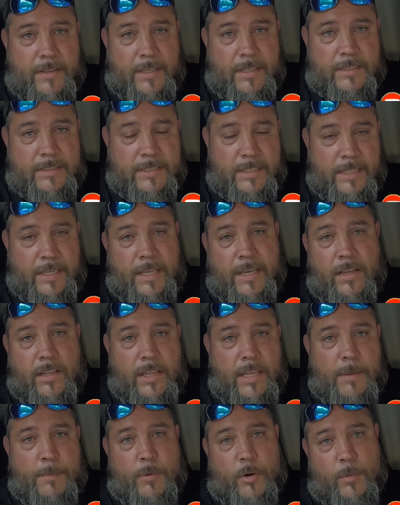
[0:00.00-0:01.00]
the
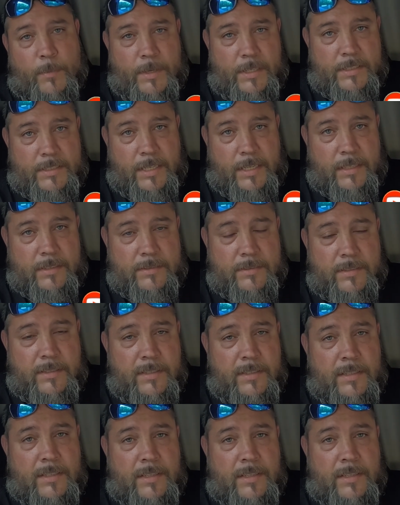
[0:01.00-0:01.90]
CDLA permit test.